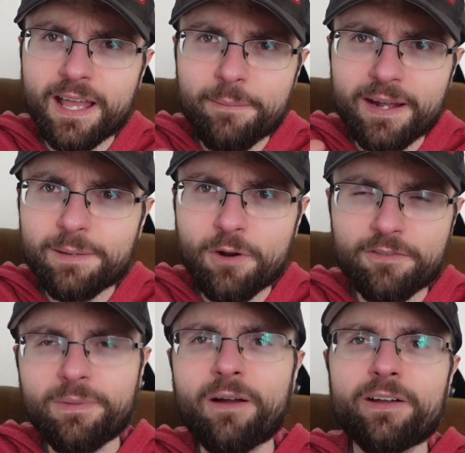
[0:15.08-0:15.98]
a Mighty
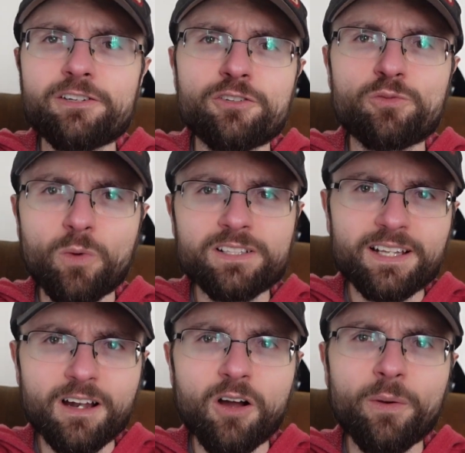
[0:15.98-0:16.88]
Morphin Power Rangers Once
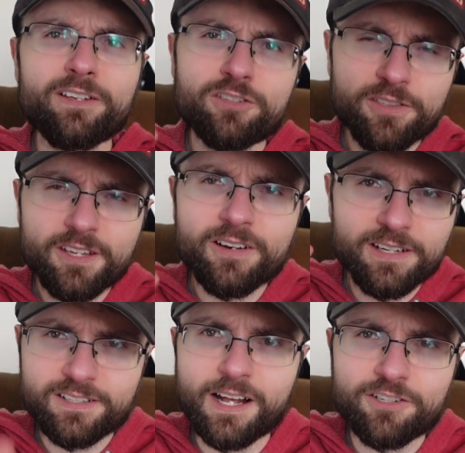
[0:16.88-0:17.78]
and Always theory
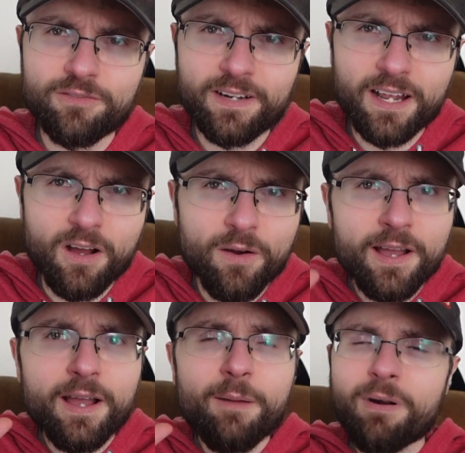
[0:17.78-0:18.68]
discussion video,
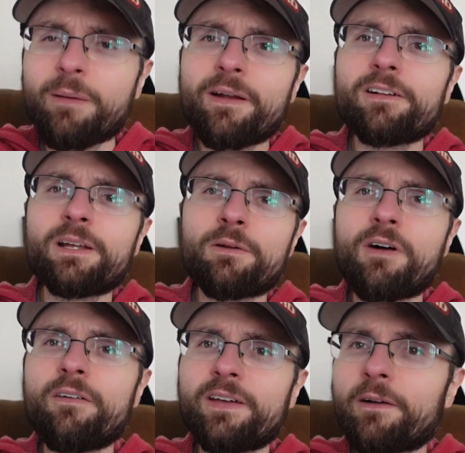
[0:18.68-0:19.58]
primarily
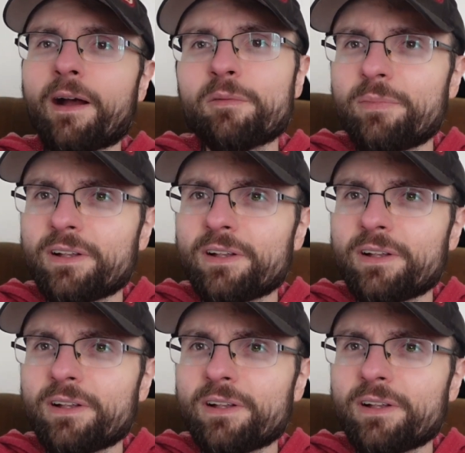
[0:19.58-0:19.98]
revolving around